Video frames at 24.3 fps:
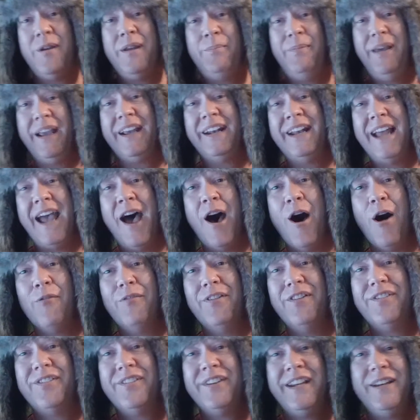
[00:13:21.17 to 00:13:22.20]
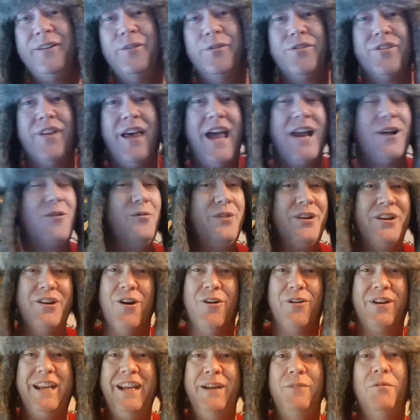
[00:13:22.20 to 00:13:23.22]
big into Elvis, and he was like, you know,
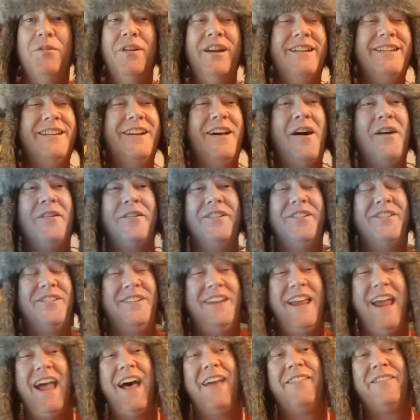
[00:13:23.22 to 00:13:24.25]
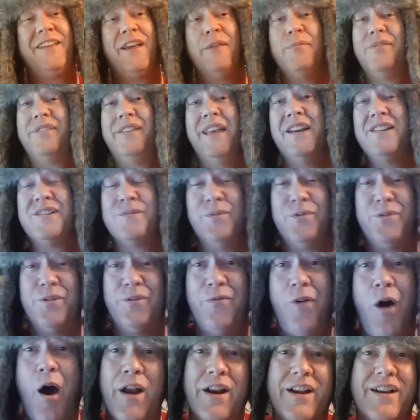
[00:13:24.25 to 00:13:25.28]
he really didn't understand the obsession with
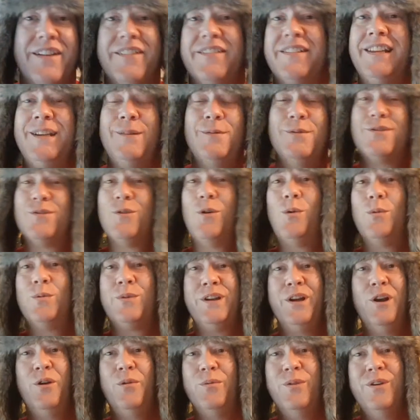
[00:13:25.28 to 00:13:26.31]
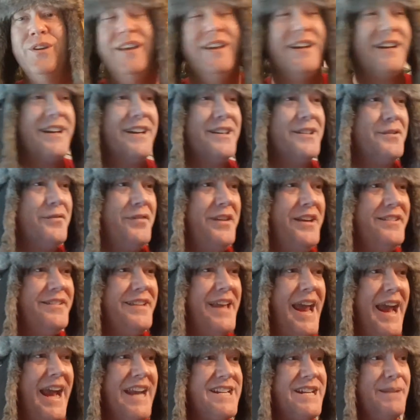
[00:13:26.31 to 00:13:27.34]
Nirvana because he was, you know, because of his
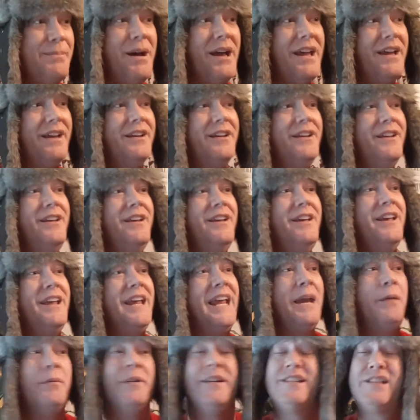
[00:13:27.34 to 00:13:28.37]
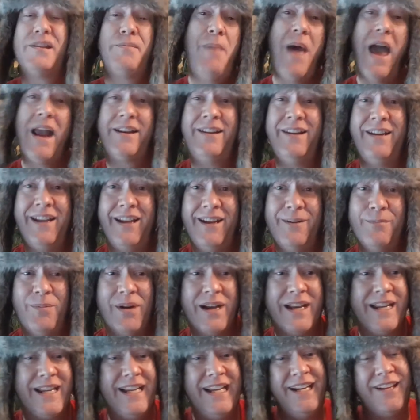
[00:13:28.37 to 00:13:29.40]
age, but he respected it. But
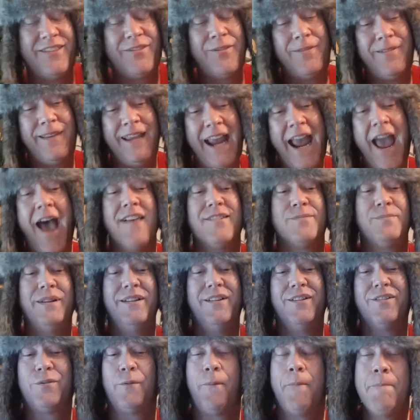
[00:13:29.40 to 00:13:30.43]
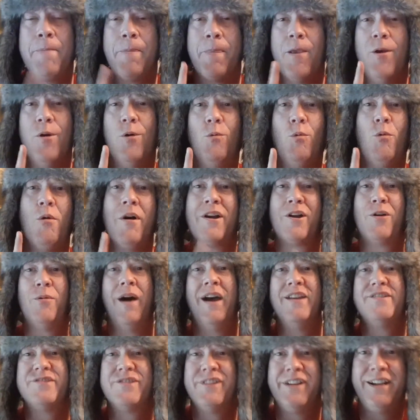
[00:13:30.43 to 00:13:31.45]
he asked me this one
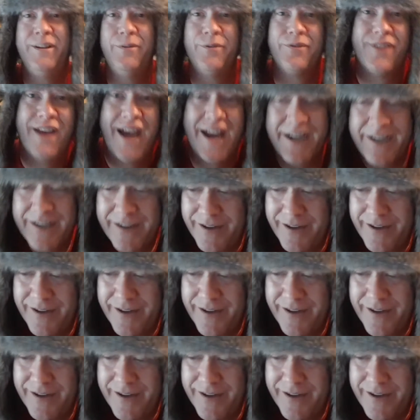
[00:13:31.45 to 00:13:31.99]
question. He was like,